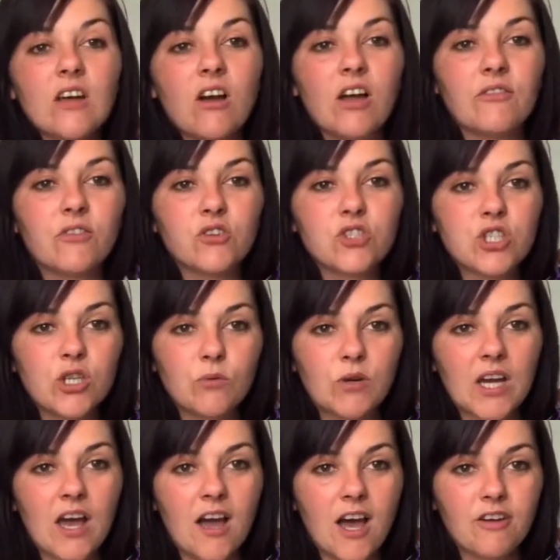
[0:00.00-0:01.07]
I've got
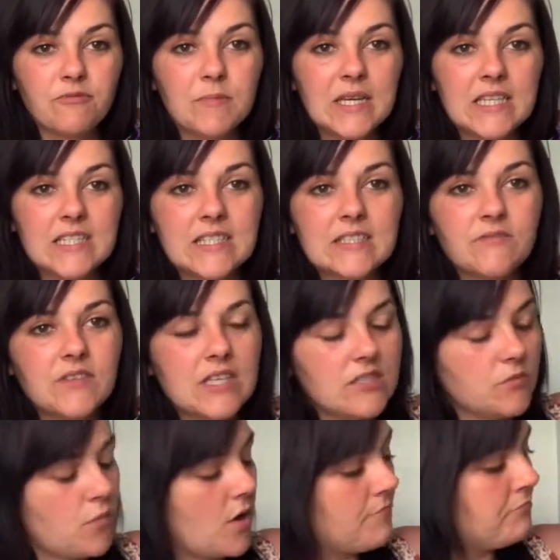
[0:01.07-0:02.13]
2.5 meters of
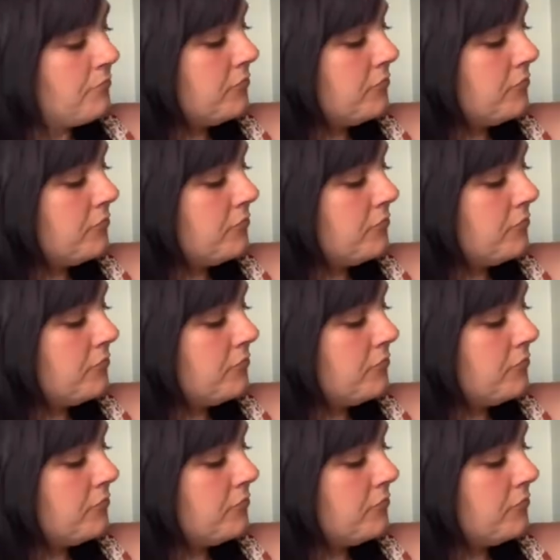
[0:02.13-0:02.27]
this one.